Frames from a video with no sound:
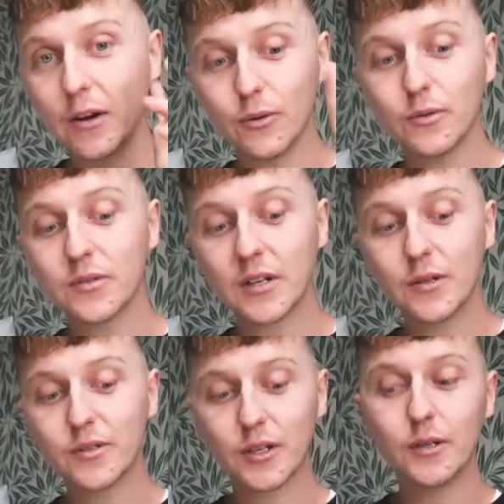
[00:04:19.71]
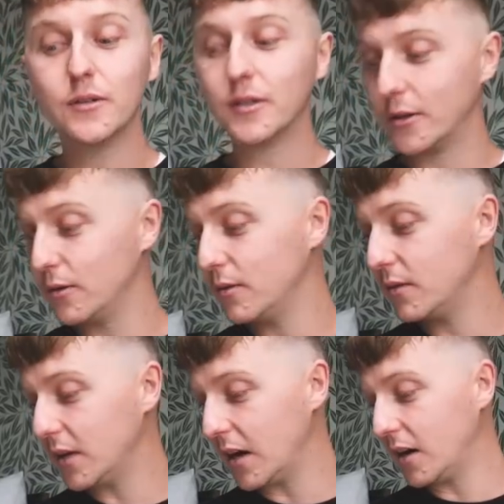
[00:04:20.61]
also showed you
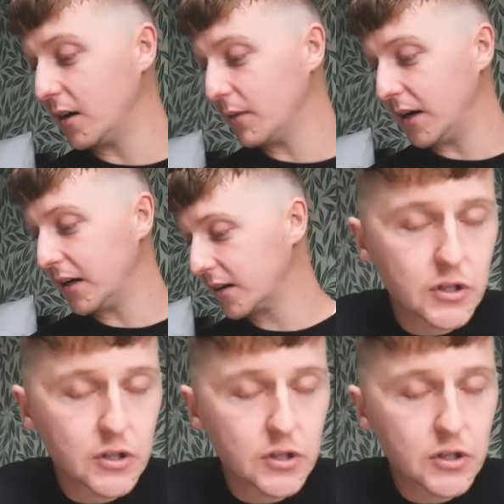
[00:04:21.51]
the artwork.